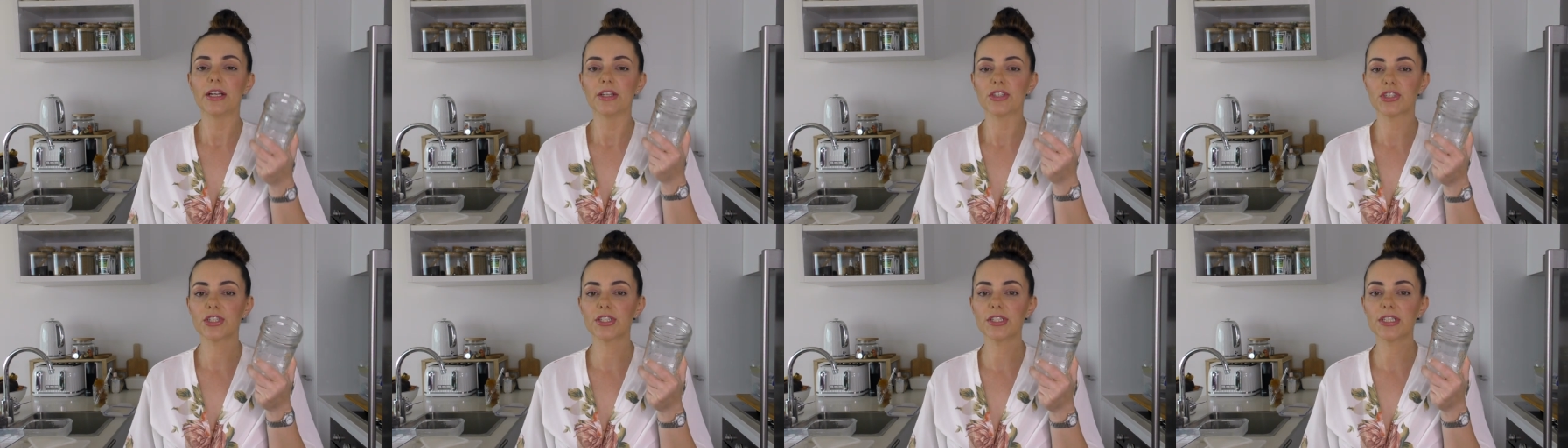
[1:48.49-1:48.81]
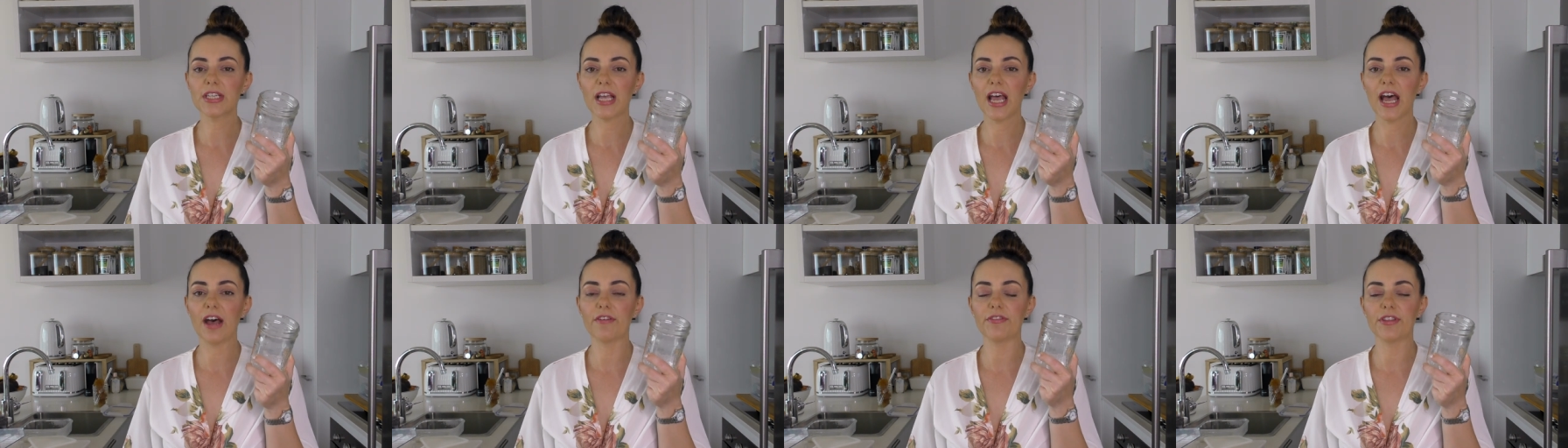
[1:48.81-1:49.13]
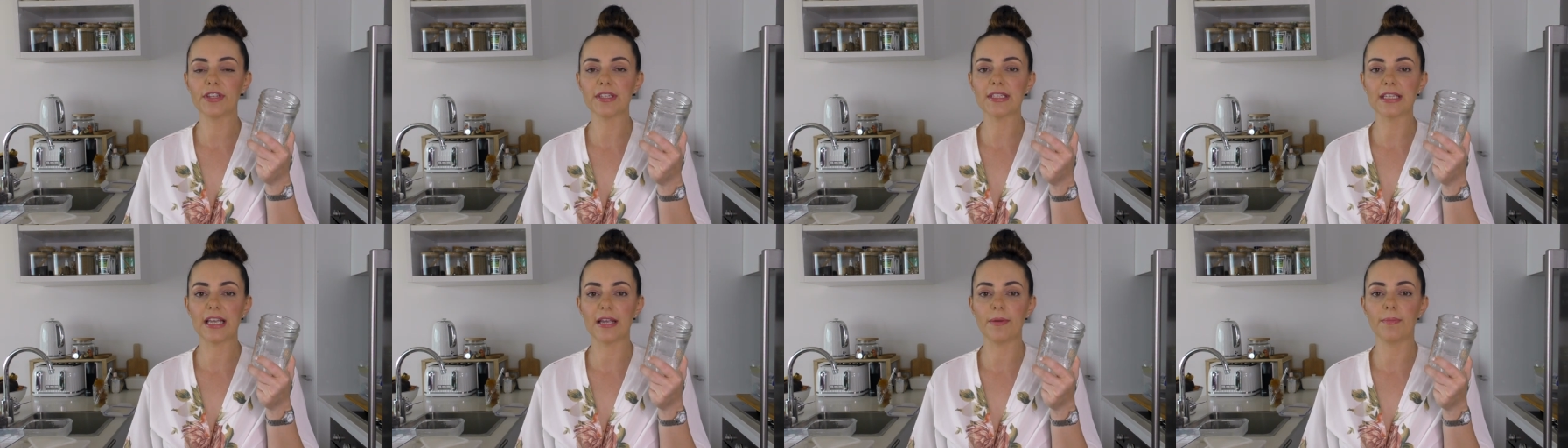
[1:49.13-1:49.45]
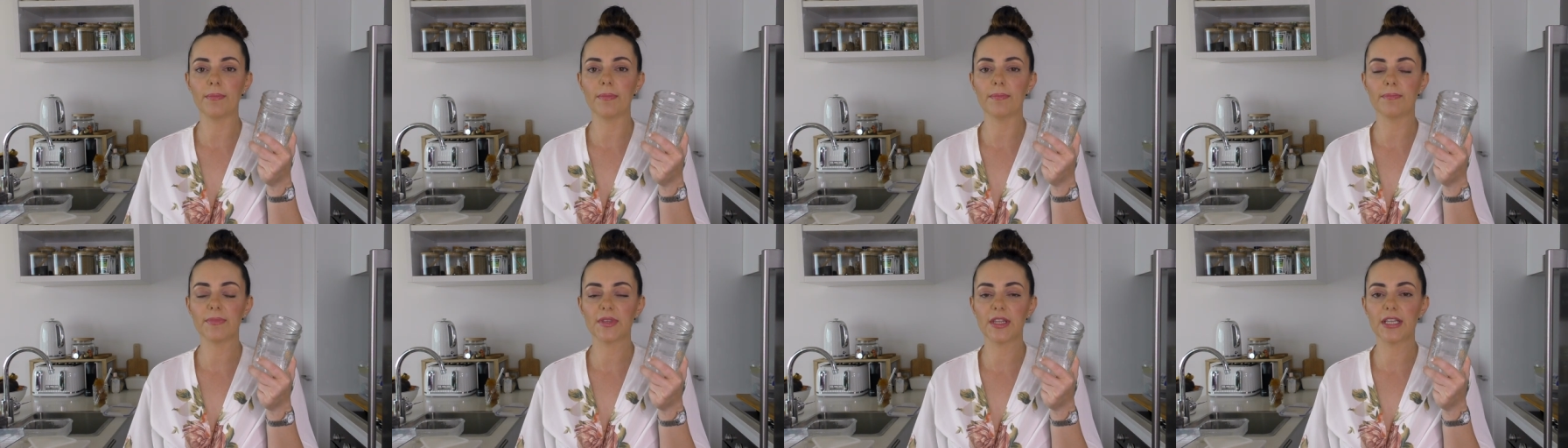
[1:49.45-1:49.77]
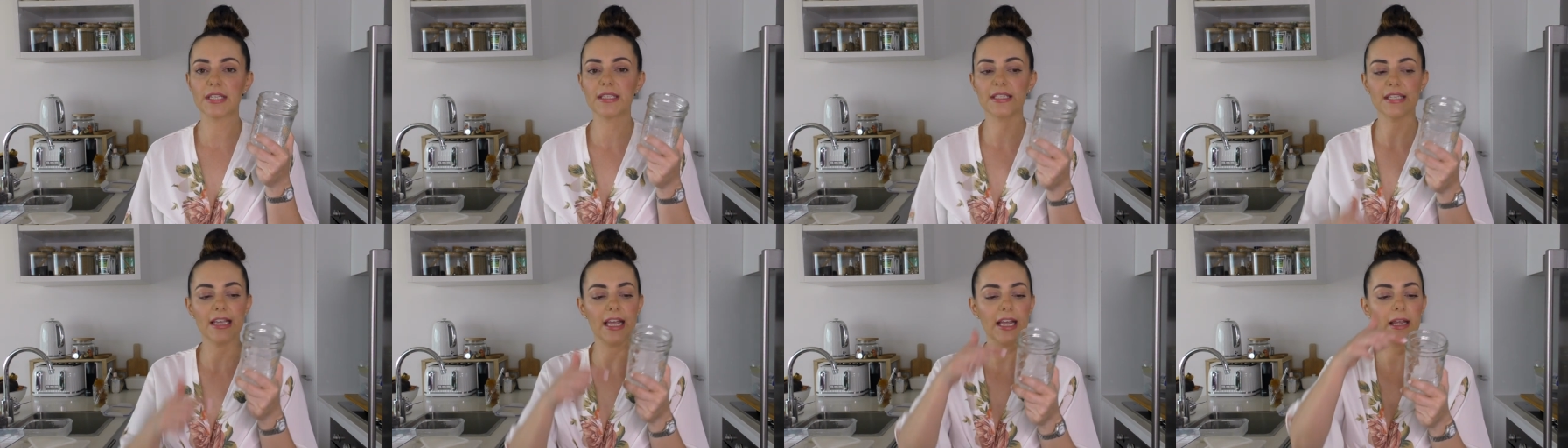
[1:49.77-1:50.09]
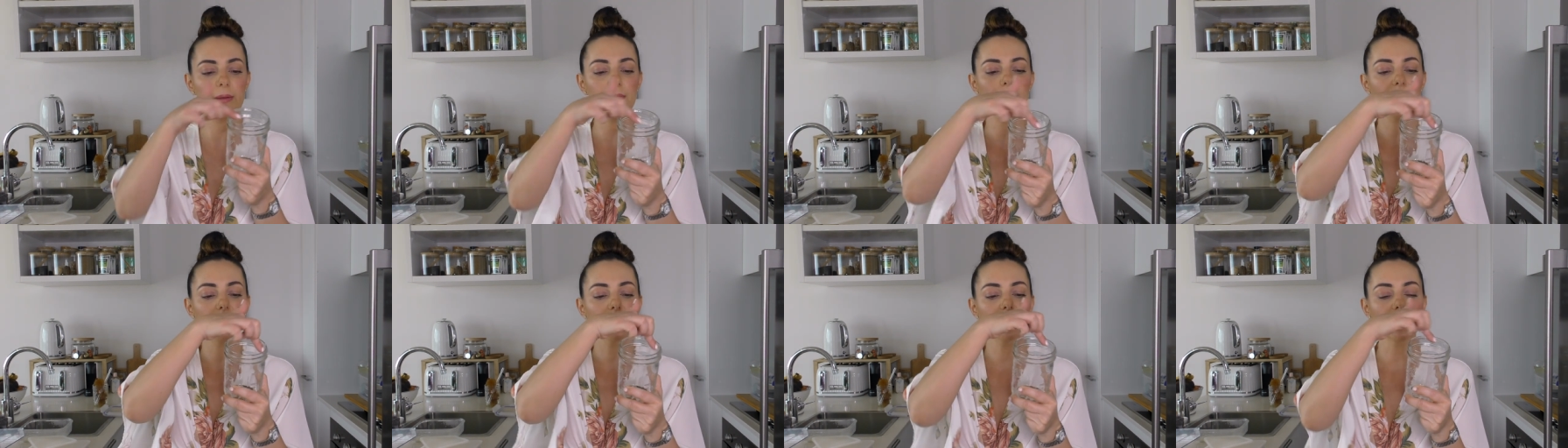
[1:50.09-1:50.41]
just to have the same the
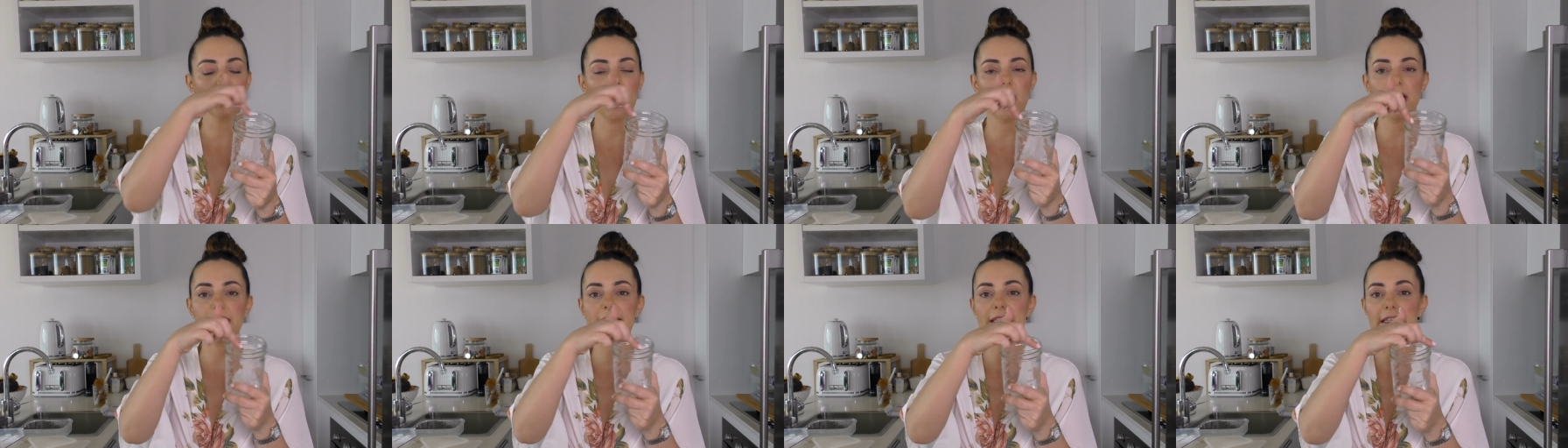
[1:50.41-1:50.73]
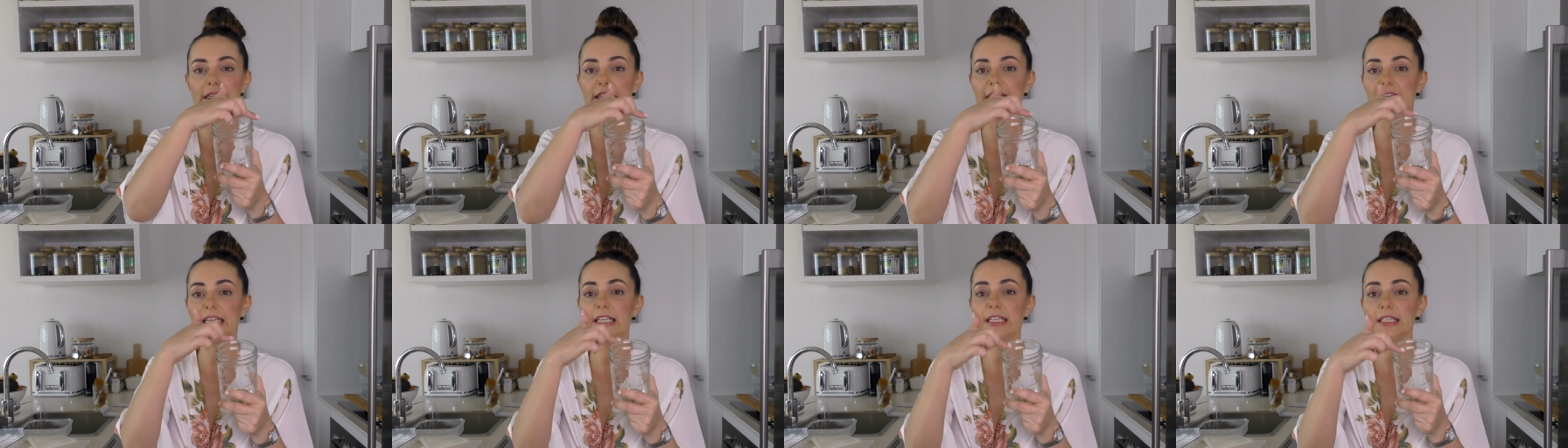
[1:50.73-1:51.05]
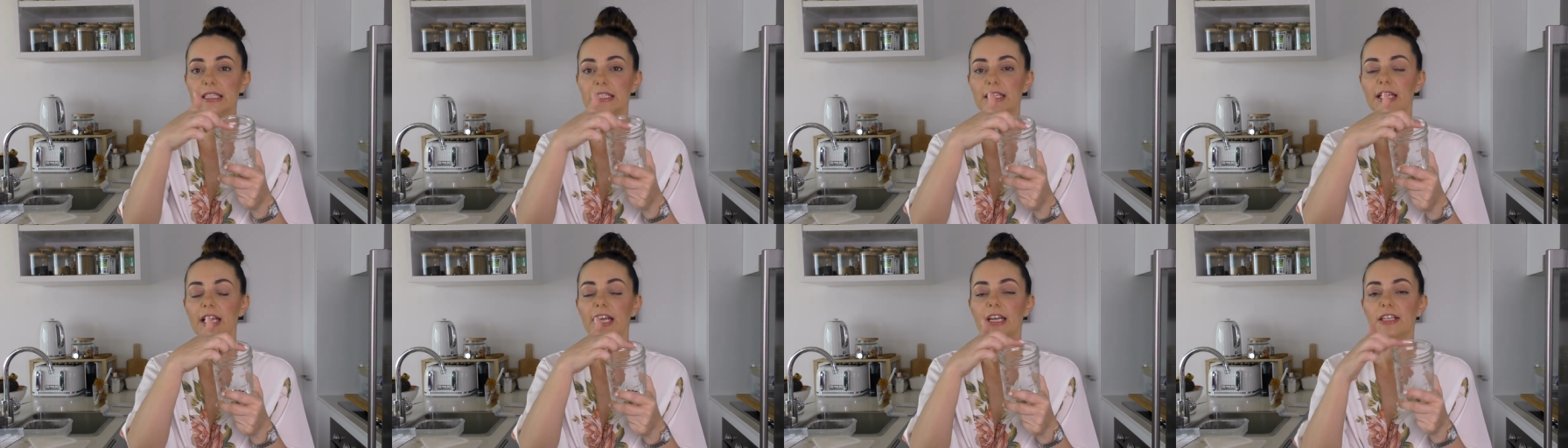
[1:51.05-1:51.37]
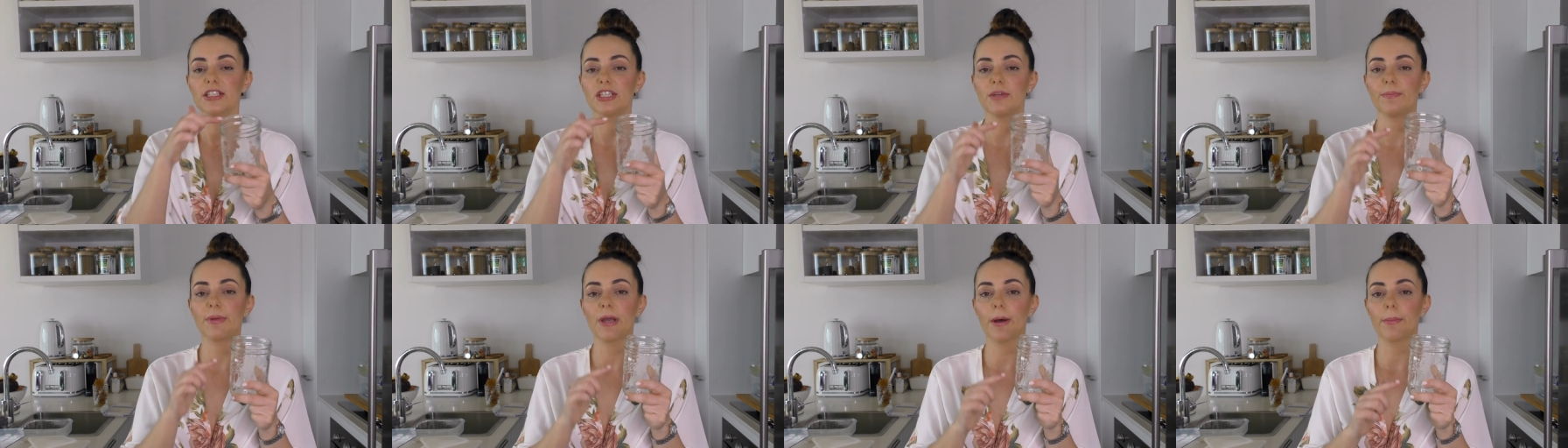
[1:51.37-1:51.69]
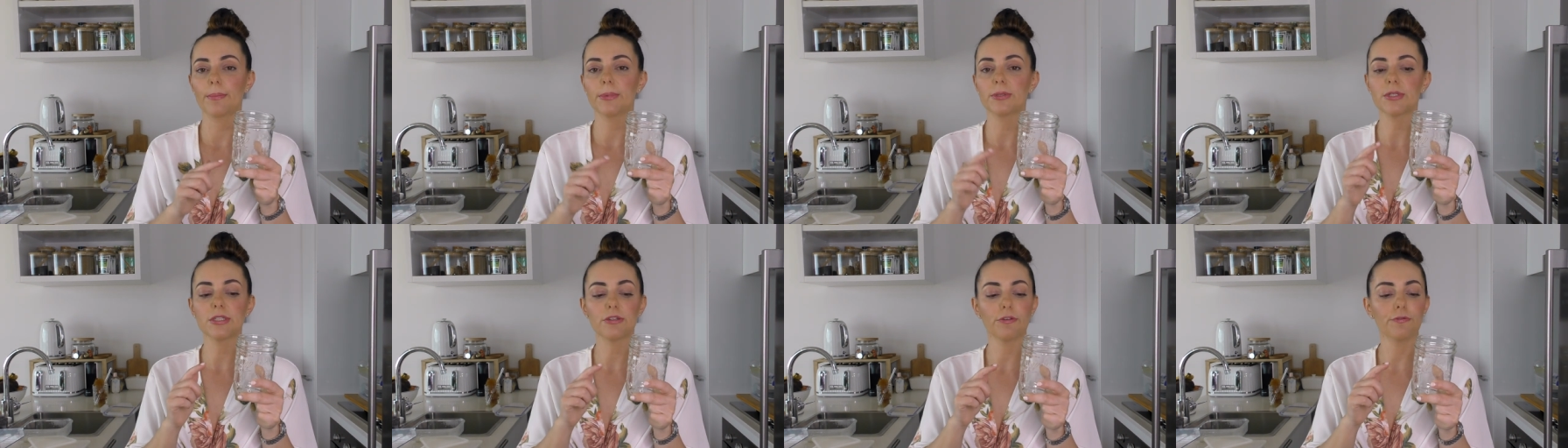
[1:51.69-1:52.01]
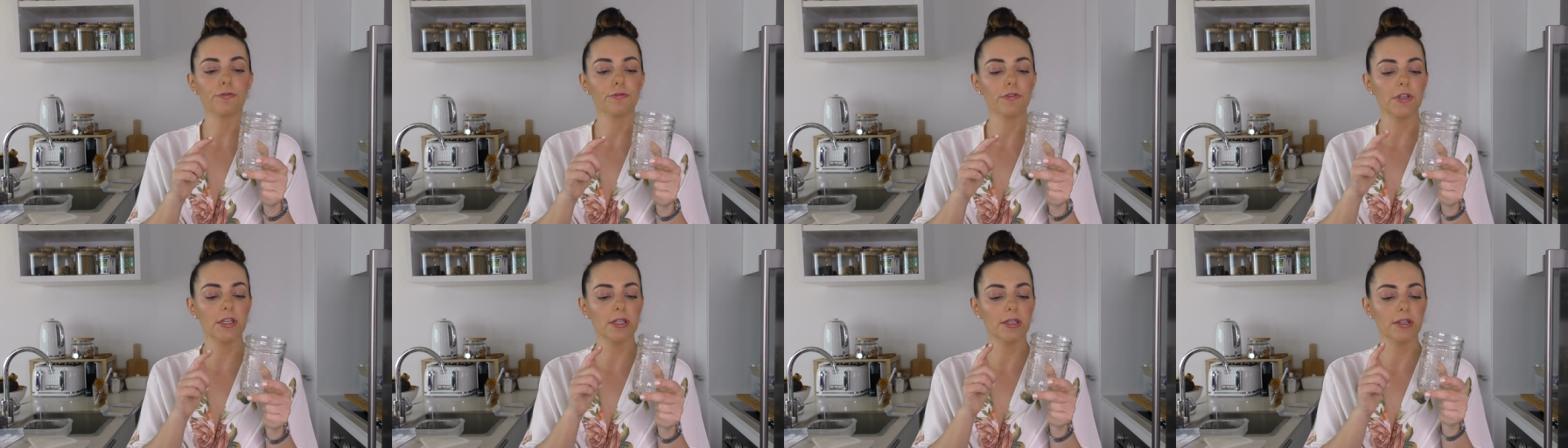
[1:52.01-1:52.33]
same size lid to be able to
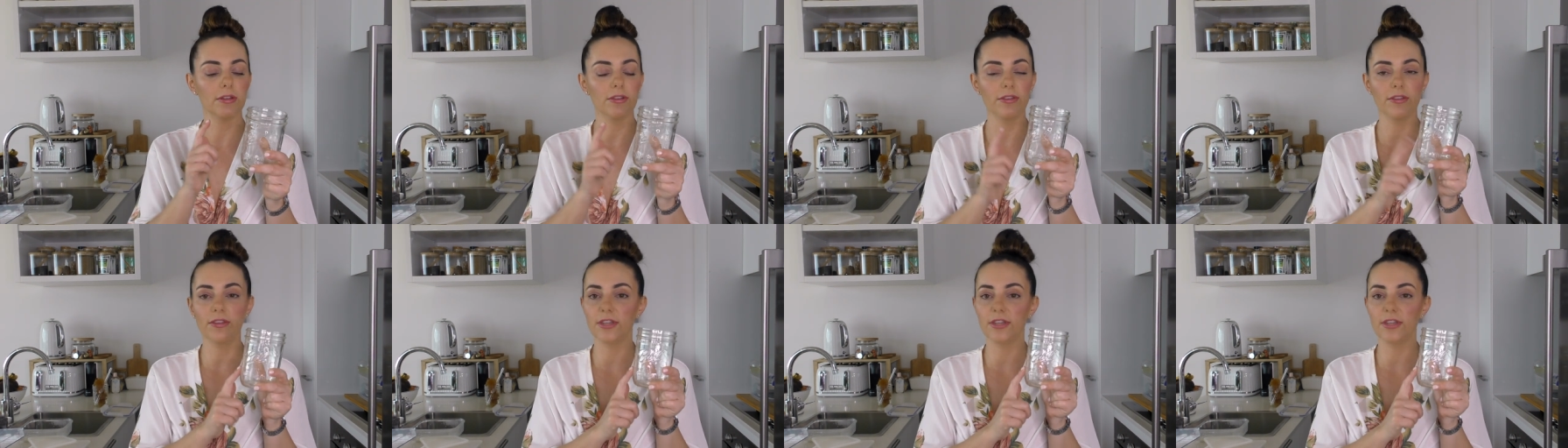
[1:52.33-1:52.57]
fit